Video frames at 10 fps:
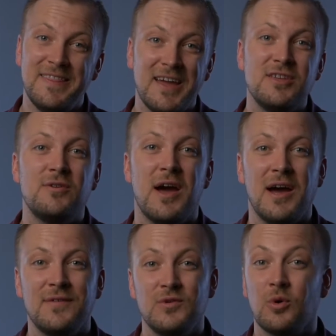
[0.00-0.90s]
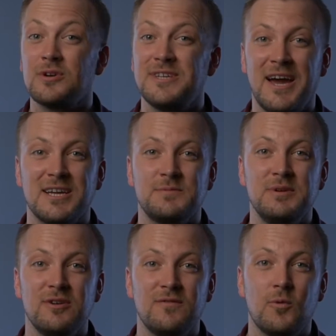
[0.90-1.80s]
then you have your tax
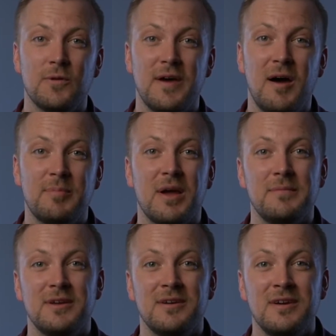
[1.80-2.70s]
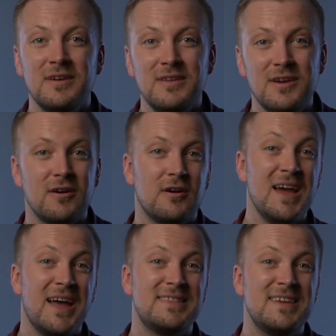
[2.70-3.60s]
bill for the upcoming year.
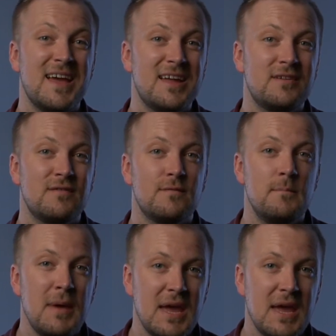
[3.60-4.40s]
At the end of May